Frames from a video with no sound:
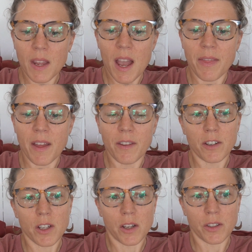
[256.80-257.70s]
And then
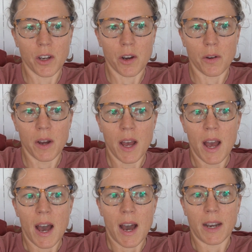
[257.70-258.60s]
there's also
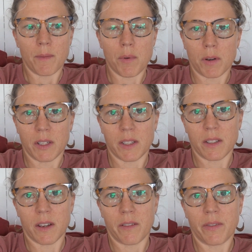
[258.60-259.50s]
added
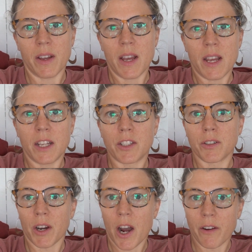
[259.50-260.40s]
bonuses of
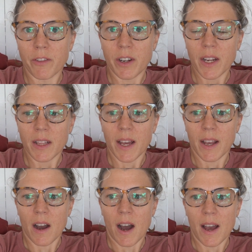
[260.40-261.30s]
easier recovery.
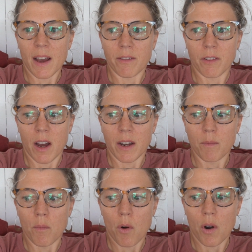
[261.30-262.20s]
Like, I have run
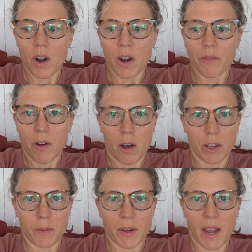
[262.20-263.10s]
more
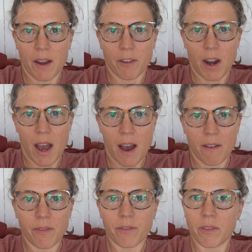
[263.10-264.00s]
volume than I ever
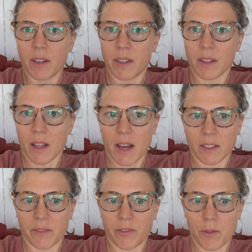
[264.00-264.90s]
have in the
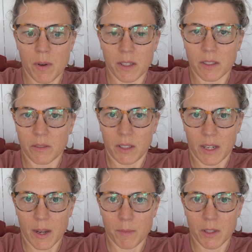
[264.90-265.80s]
last few months
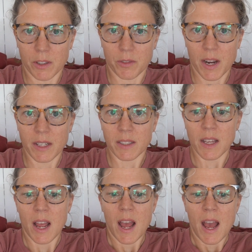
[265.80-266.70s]
leading up to this race,
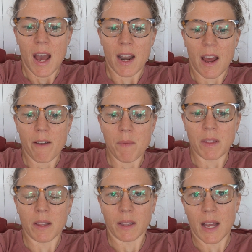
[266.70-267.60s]
and I've
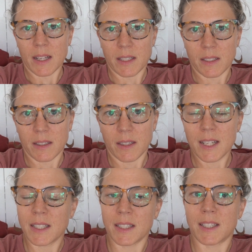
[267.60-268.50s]
been the
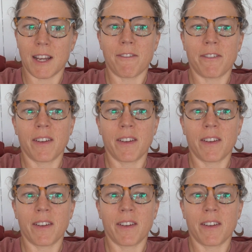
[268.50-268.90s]
least stiff